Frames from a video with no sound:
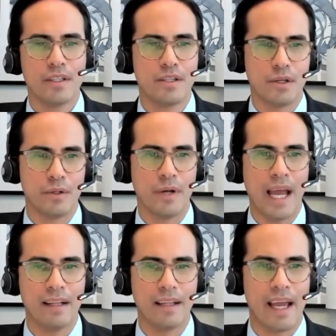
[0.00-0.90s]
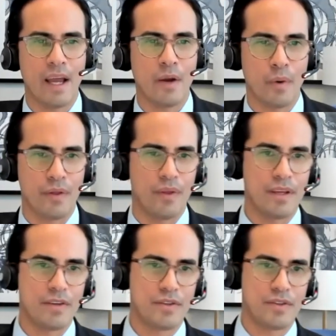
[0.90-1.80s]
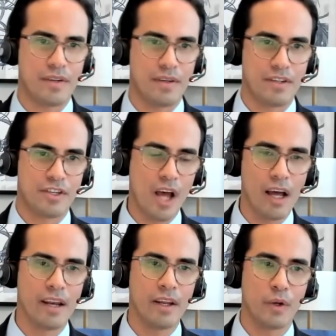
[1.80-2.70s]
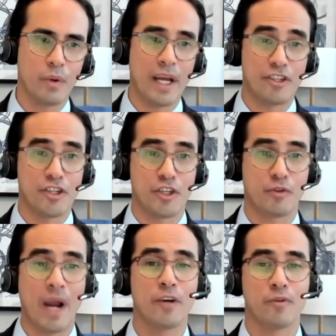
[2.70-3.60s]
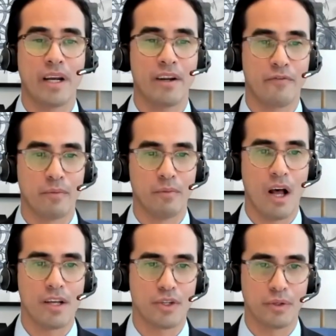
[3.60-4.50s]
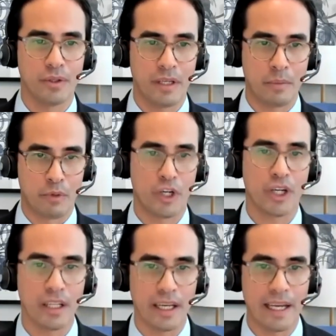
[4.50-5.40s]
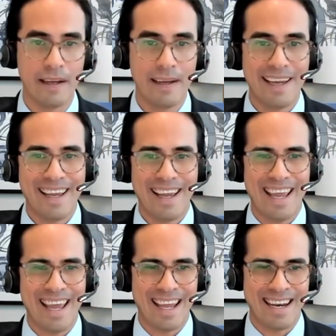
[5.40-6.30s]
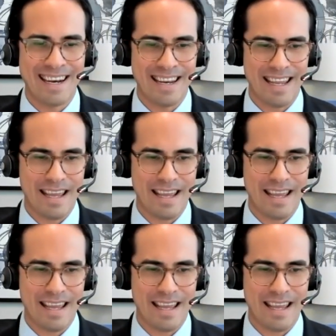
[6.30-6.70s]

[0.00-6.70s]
to LA with his son, who had just graduated from law school in Berkeley. And